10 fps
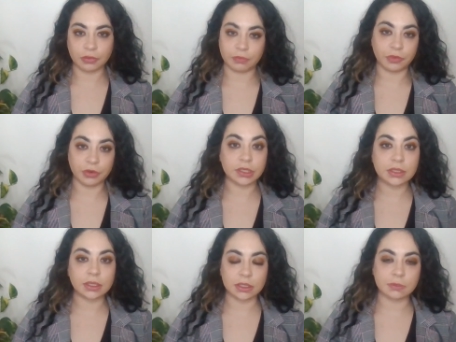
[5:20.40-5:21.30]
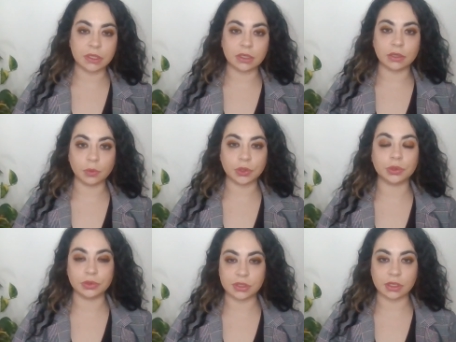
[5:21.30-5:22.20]
forensically speaking, which
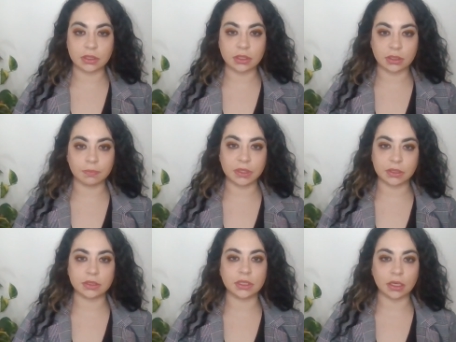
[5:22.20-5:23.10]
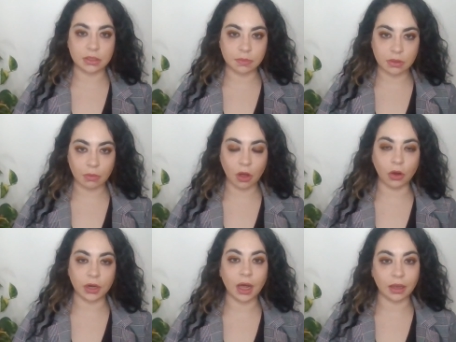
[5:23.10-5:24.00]
would result in it being detectable
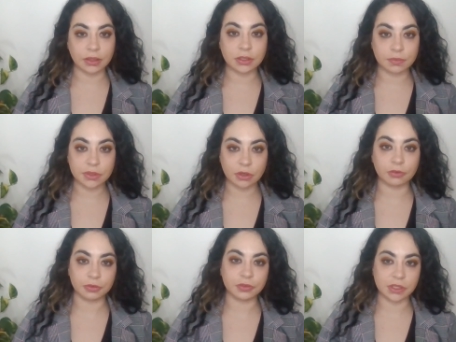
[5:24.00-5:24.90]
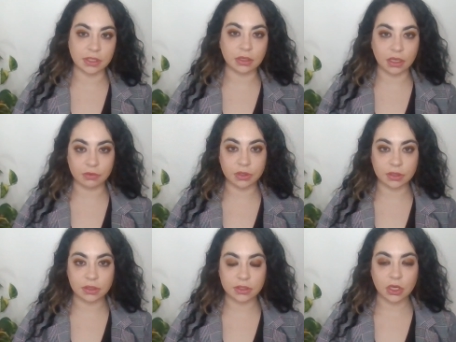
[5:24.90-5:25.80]
on items of physical
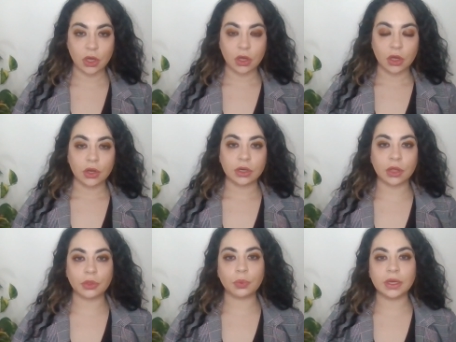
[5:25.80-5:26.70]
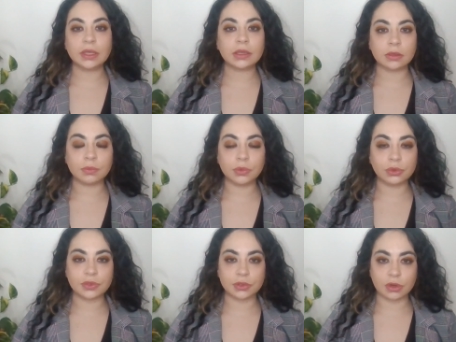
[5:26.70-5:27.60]
evidence. Now, the way that it
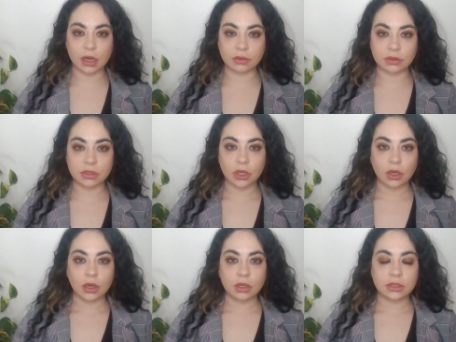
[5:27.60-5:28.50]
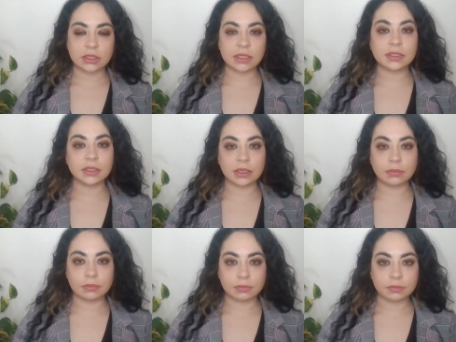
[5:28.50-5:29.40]
moves around does
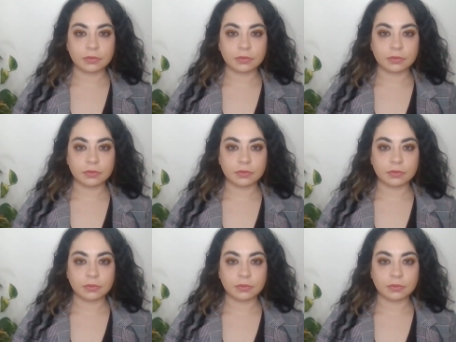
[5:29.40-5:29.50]
seem,